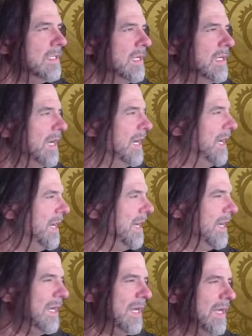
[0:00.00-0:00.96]

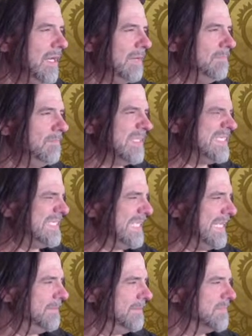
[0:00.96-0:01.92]
Let's
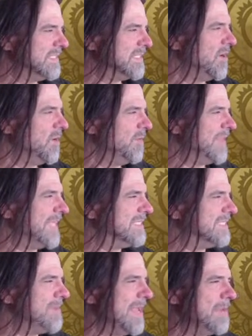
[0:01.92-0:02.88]
see. So
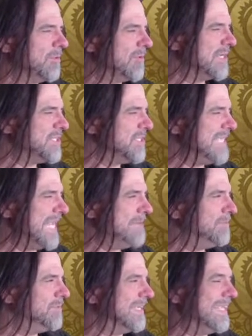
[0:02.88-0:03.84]
that's the mana progression
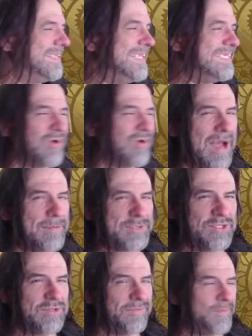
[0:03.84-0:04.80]
table. Again, these are
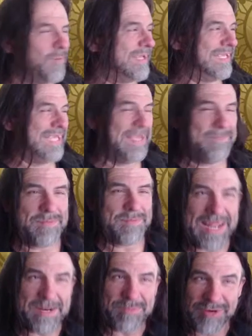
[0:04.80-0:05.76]
optional. If you want to keep
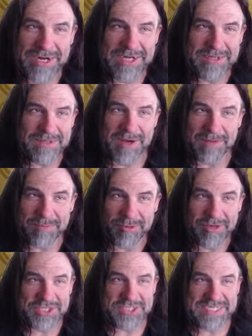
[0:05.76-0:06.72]
the the monk
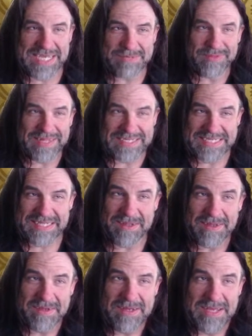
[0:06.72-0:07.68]
progression table that's in
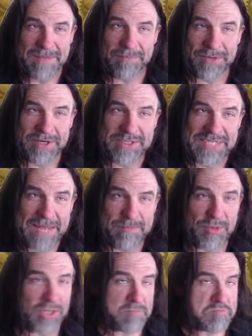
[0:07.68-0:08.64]
the player's
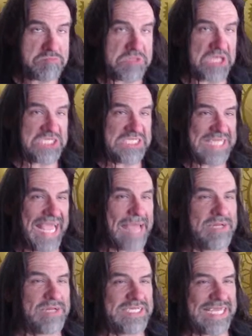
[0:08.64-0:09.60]
handbook, doesn't
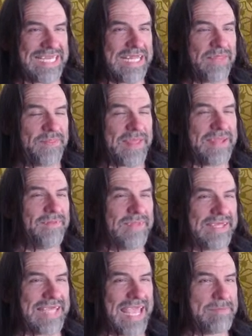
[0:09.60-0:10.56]
damage anything in
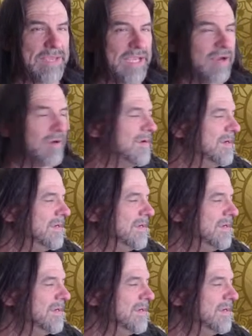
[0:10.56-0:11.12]
the game here.